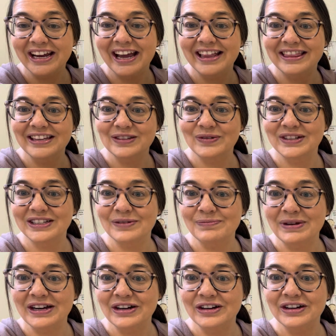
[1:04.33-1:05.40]
and this one's a
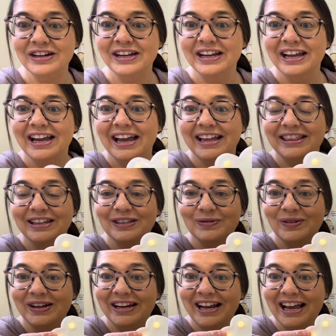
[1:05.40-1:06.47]
mirror, and this
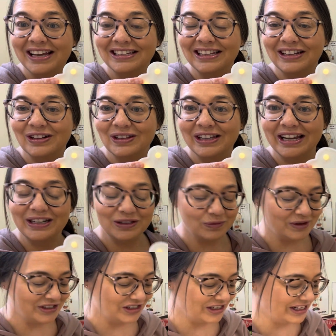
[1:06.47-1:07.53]
one has a little light
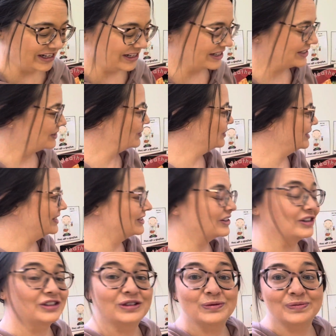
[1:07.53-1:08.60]
switch in it. So these
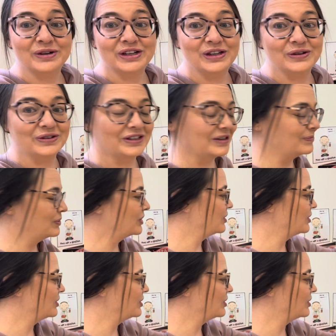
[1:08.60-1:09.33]
are super cute to put